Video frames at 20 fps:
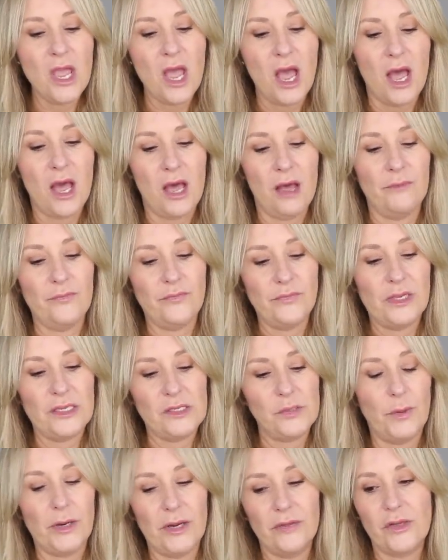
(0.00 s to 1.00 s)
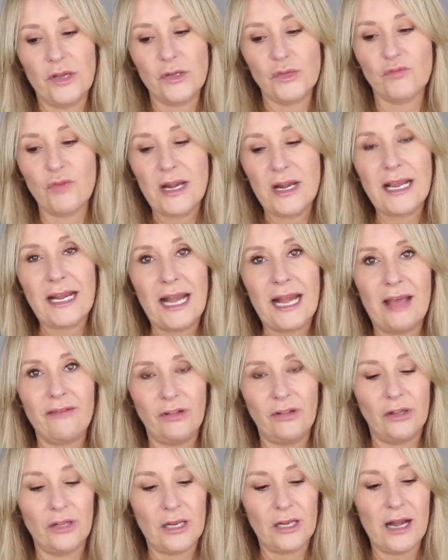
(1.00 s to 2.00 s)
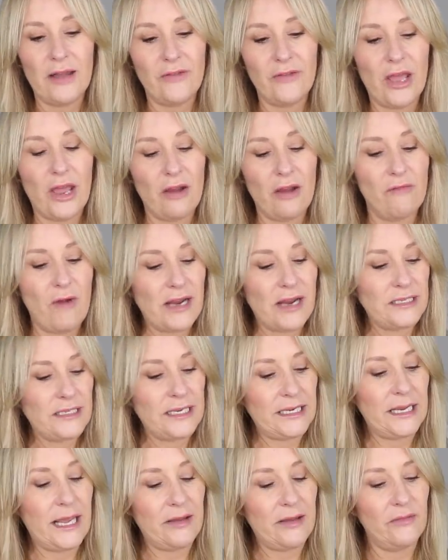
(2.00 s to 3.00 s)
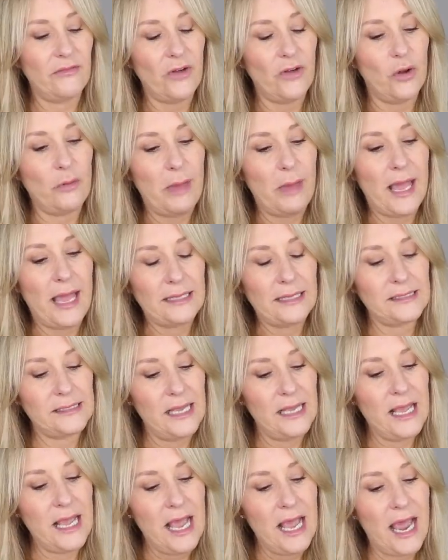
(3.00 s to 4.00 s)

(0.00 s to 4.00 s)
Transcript: Um, it's one of those really clever, clever erating foam heads.